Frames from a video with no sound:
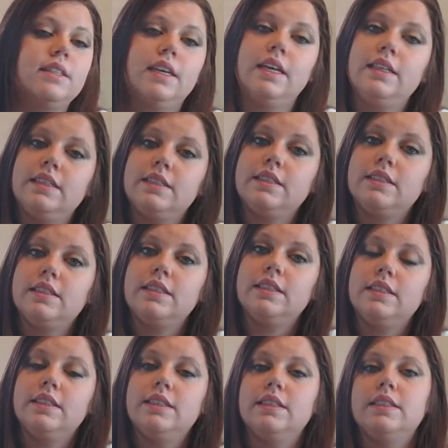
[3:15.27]
Since
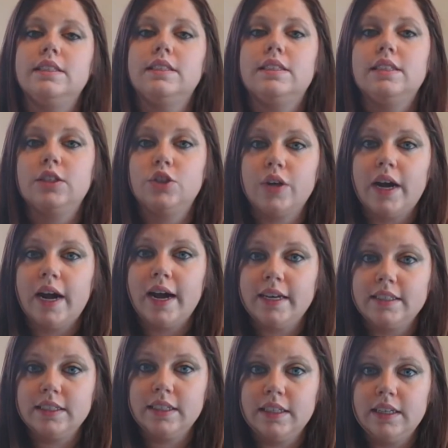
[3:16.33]
citric
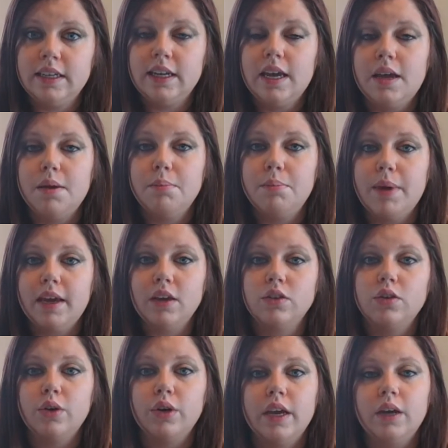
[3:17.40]
acid,
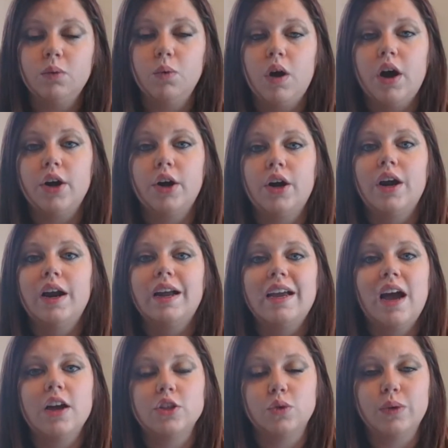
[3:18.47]
baking soda, and water
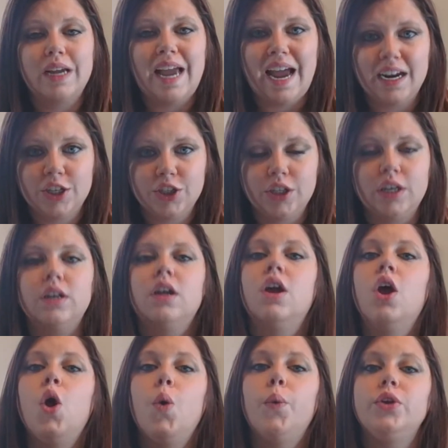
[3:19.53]
cause a reaction,
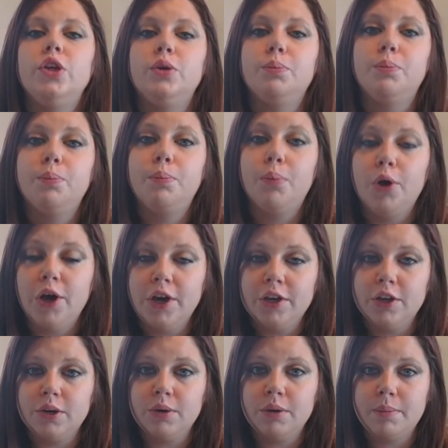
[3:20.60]
when you
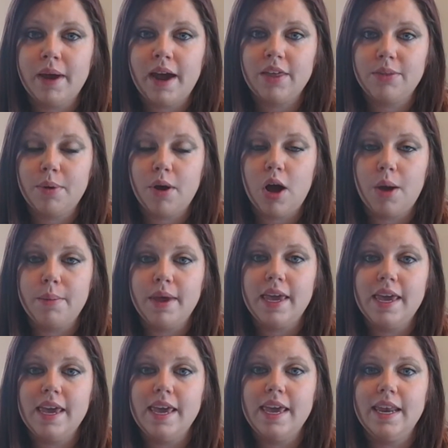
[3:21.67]
put your bath bomb
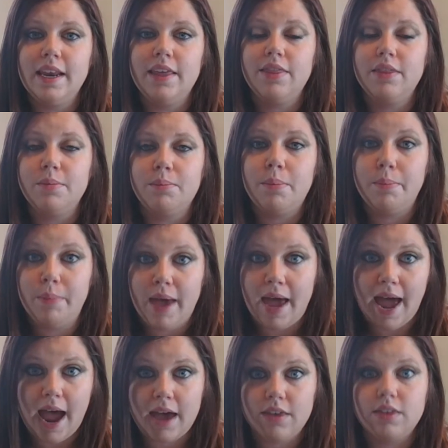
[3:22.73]
in the
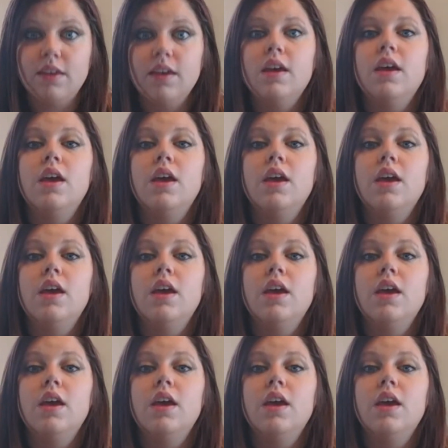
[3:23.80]
bath,